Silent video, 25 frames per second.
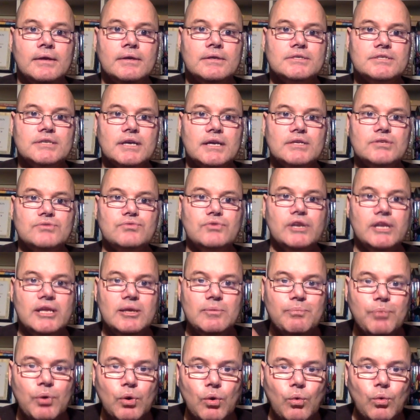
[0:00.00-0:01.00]
So it's really
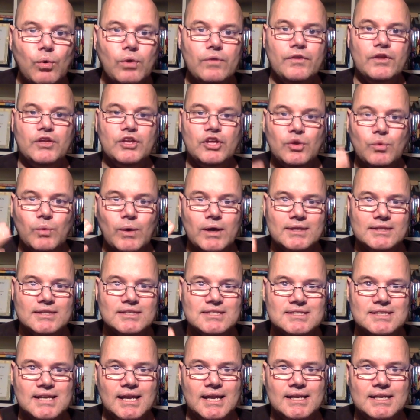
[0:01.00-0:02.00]
important that you
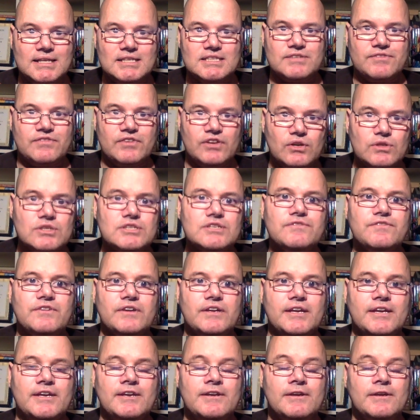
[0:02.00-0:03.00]
understand this
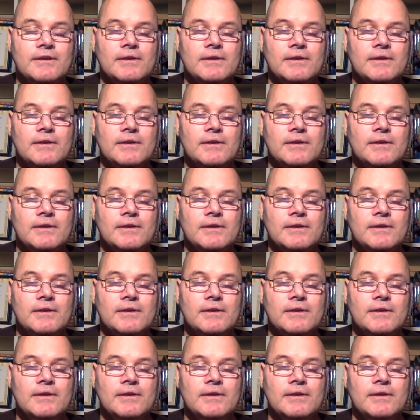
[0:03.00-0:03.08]
philosophy.